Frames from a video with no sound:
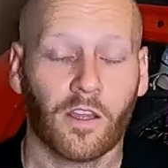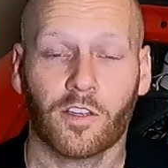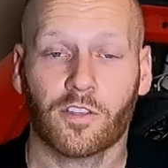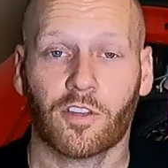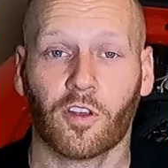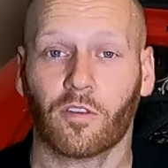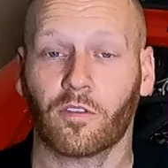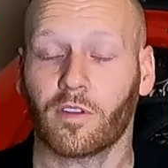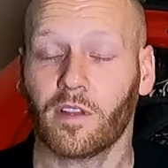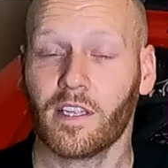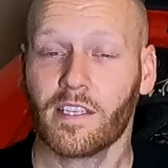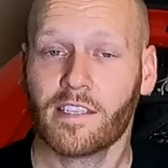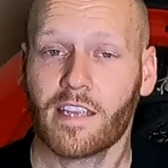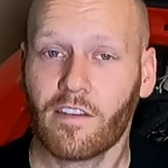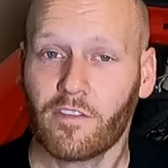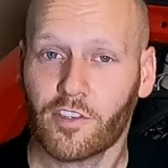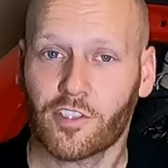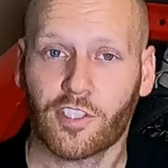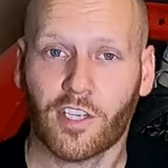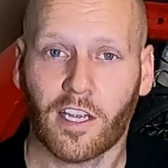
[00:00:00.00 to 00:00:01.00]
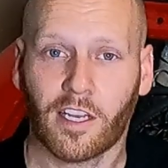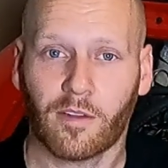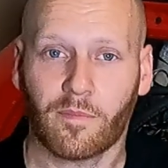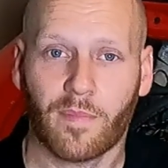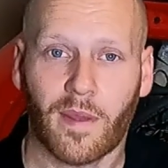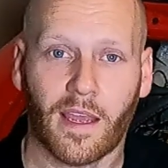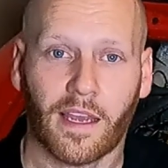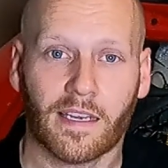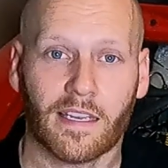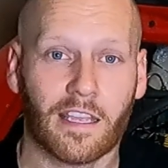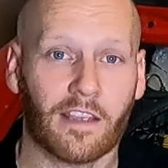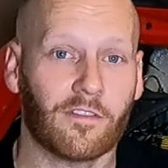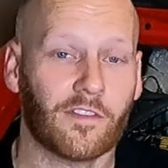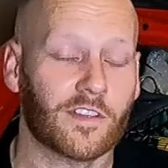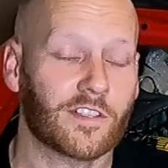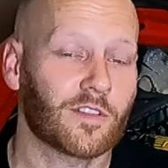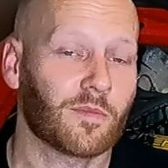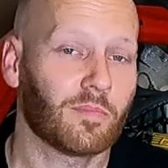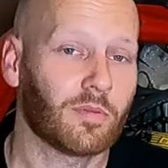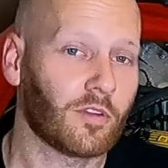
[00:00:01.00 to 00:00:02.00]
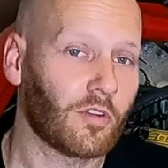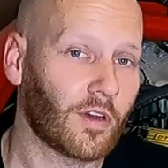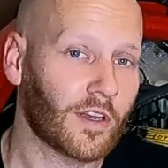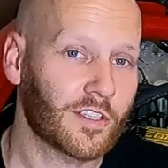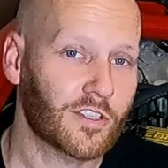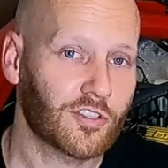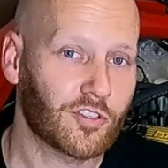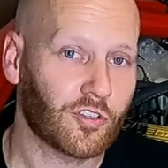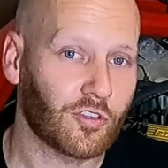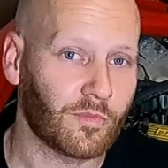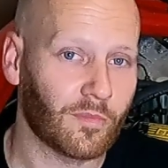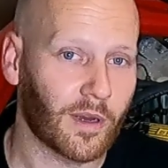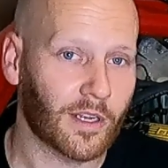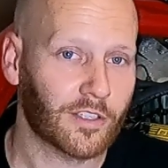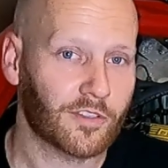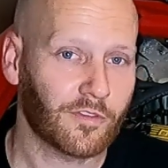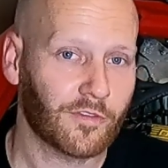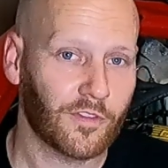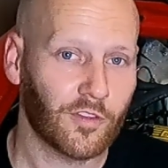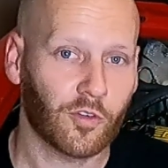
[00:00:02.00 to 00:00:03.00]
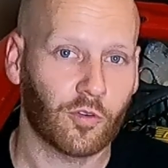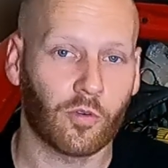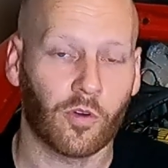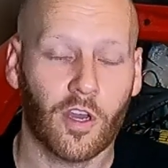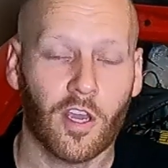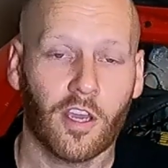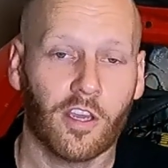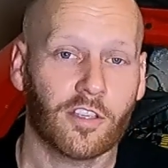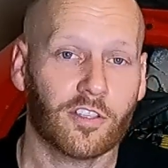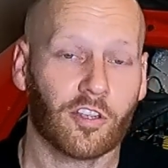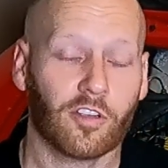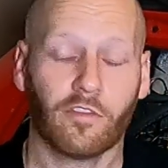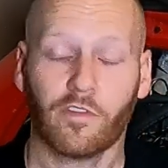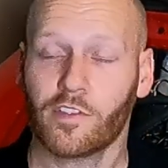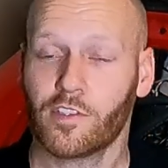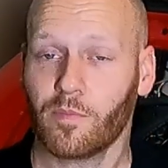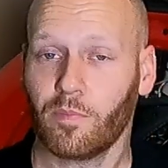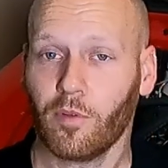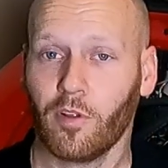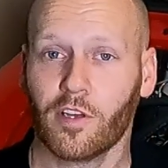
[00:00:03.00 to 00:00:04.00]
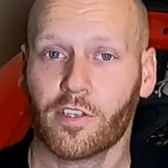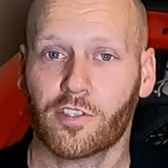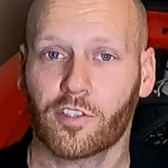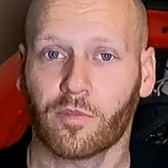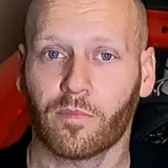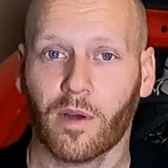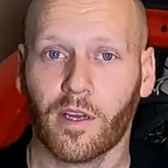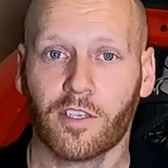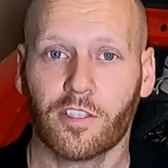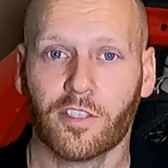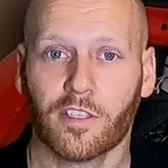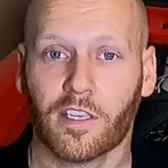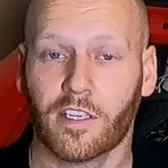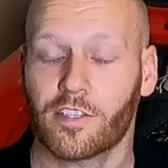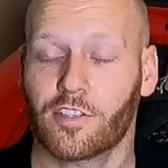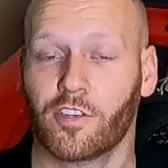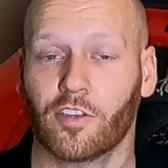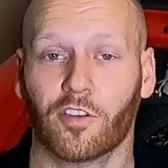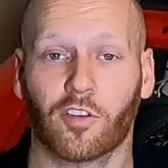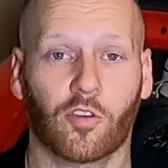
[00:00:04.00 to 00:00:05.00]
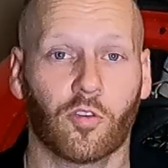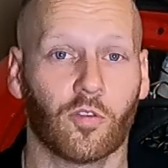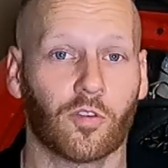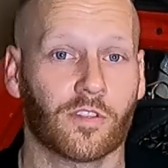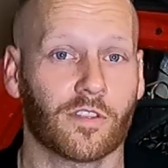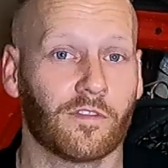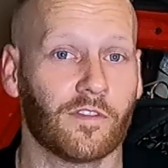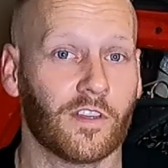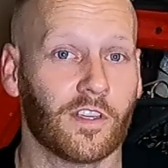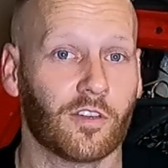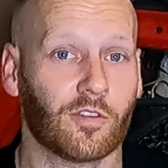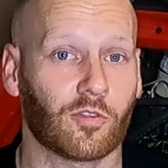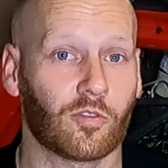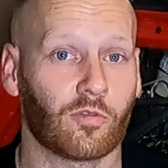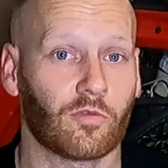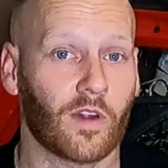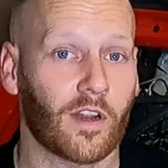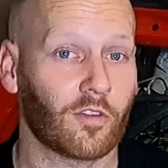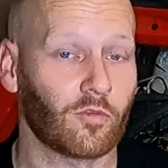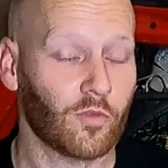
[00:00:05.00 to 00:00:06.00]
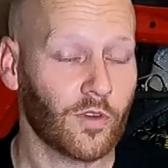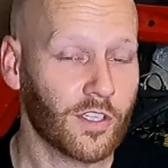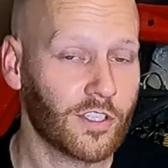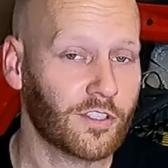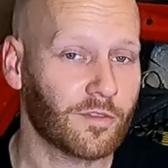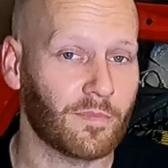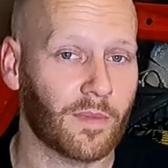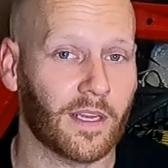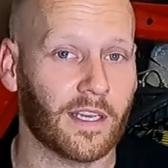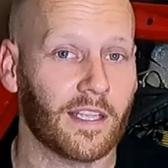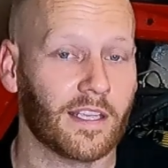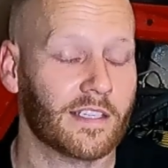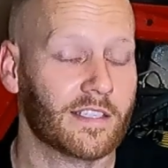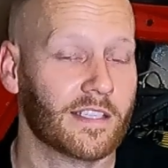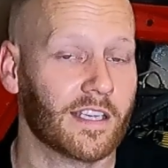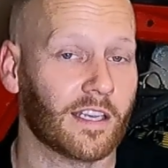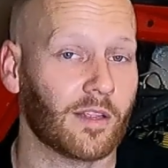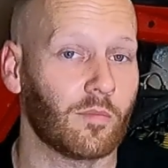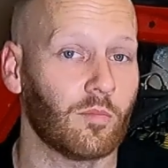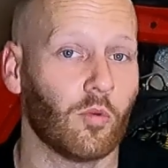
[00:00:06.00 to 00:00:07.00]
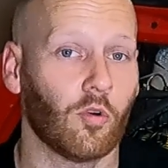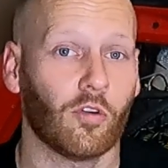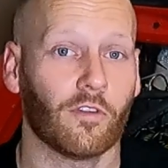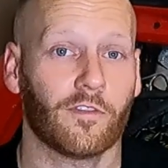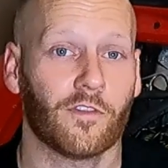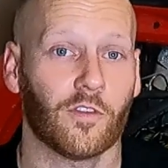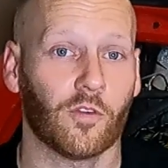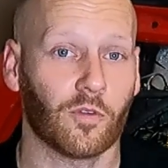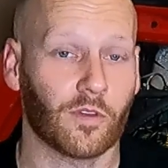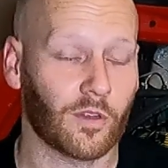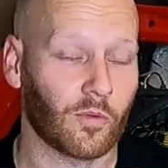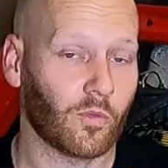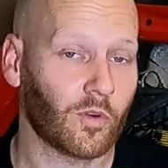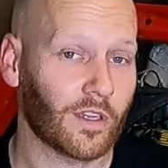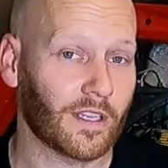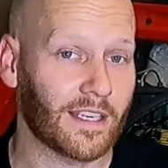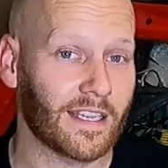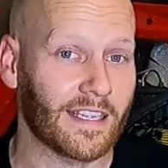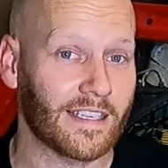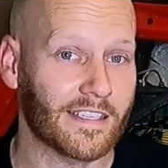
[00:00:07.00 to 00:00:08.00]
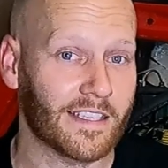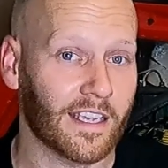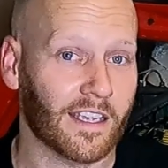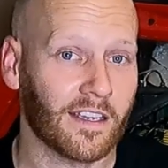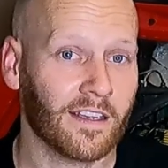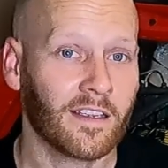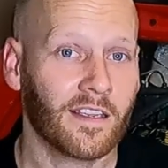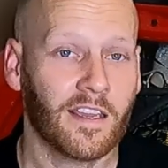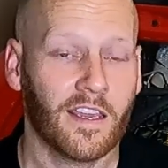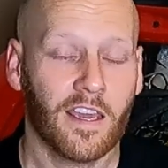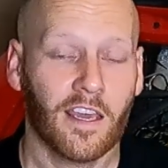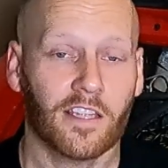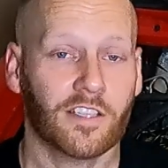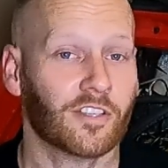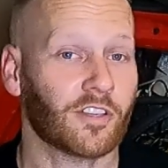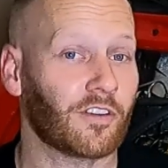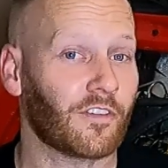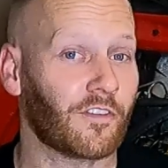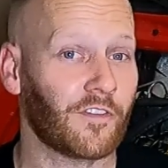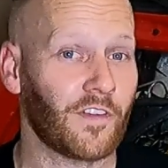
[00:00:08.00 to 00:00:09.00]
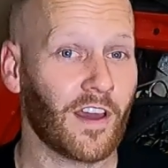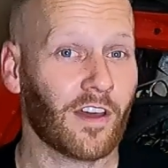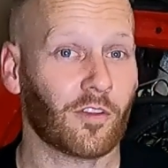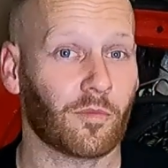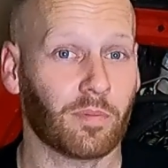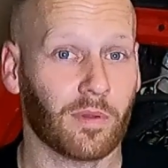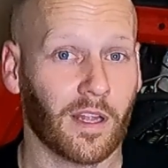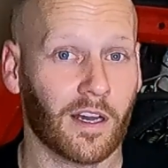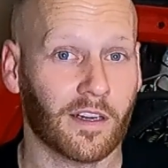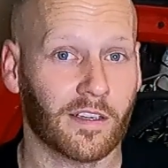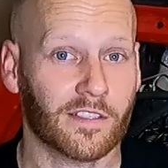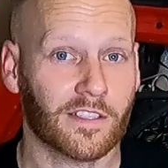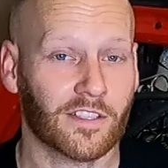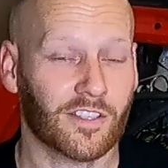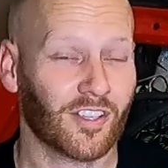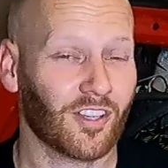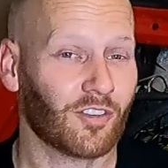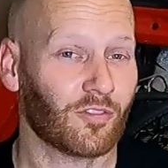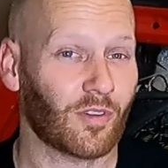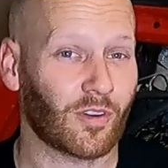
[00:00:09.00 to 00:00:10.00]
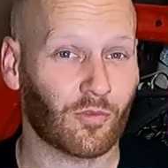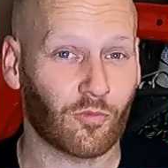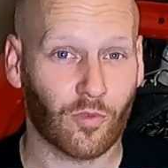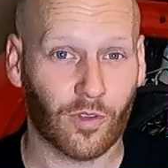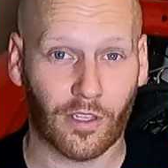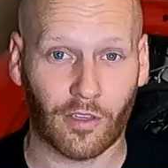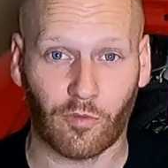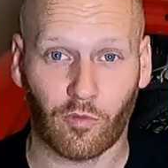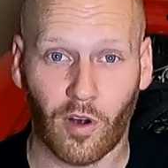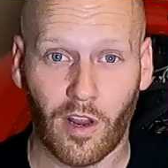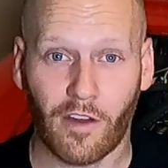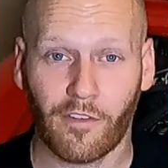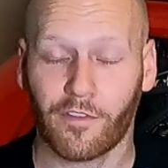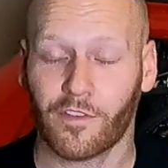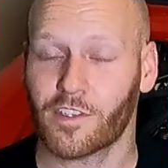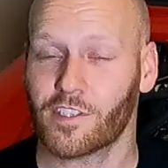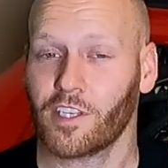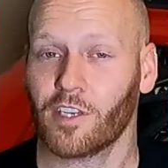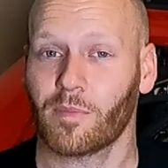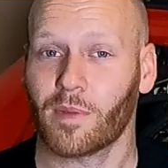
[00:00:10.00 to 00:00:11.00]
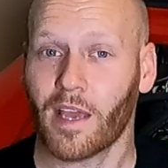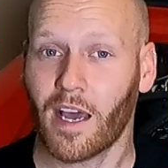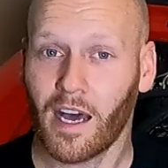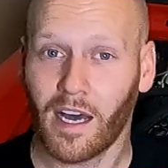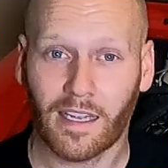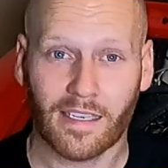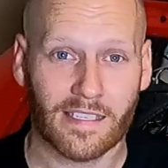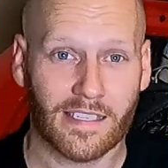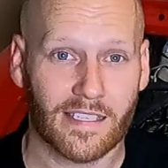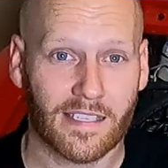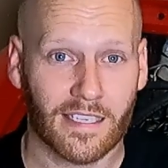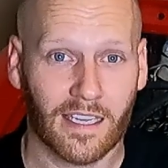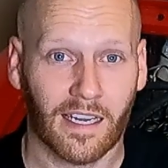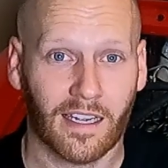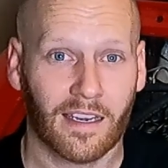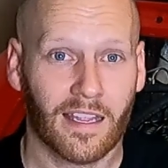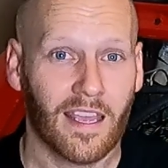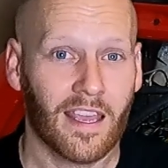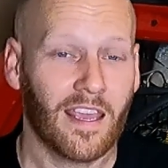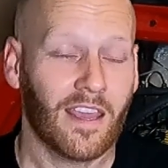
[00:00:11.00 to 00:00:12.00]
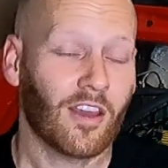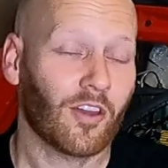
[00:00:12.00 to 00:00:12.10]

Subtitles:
So let's have a chat about if it supplies too much fuel. So if it supplies too much, it's going to cause the vehicle to run rich, meaning it's getting more fuel than what it needs air. It's going to foul the plugs, it's going to run really rough, it's going to be hard to start.